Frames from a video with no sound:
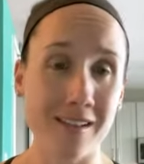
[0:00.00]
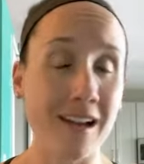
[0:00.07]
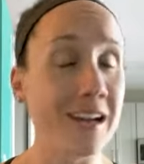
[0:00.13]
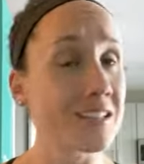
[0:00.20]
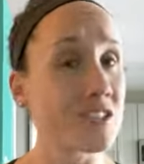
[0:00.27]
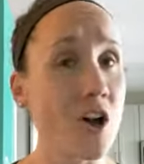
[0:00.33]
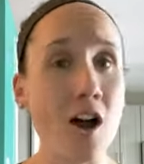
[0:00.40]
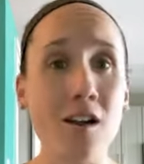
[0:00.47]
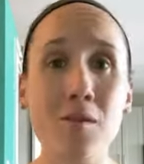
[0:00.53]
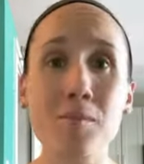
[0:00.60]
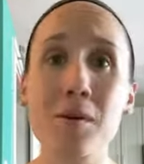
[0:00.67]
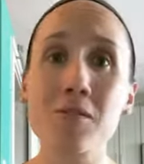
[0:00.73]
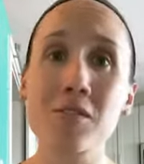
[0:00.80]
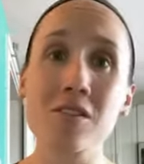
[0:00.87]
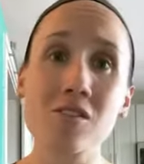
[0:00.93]
I talk
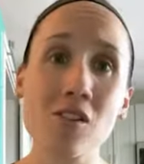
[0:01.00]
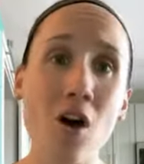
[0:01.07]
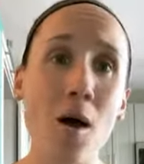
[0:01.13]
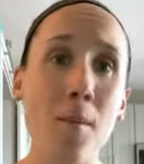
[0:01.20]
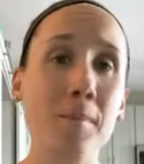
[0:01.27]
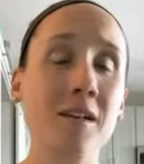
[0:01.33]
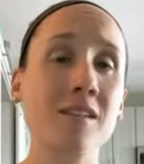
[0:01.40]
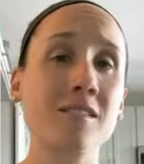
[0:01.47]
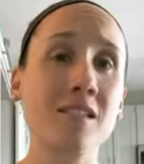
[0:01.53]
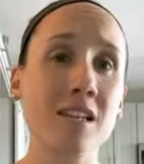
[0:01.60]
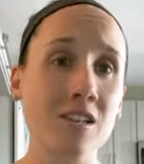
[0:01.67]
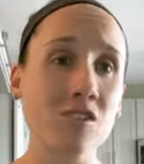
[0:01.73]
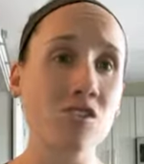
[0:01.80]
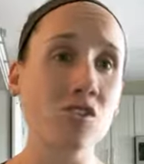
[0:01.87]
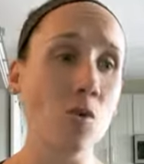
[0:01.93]
about this a lot because it
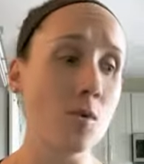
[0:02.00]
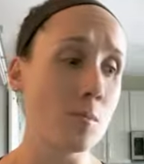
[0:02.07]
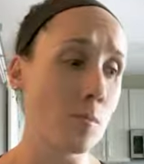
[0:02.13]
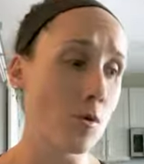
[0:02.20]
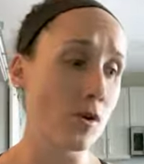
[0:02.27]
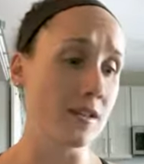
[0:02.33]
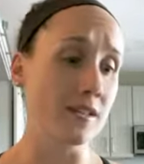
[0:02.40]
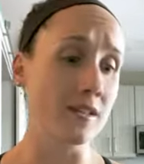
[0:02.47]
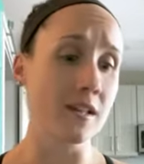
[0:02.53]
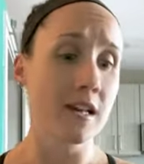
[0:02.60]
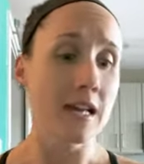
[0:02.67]
is so important.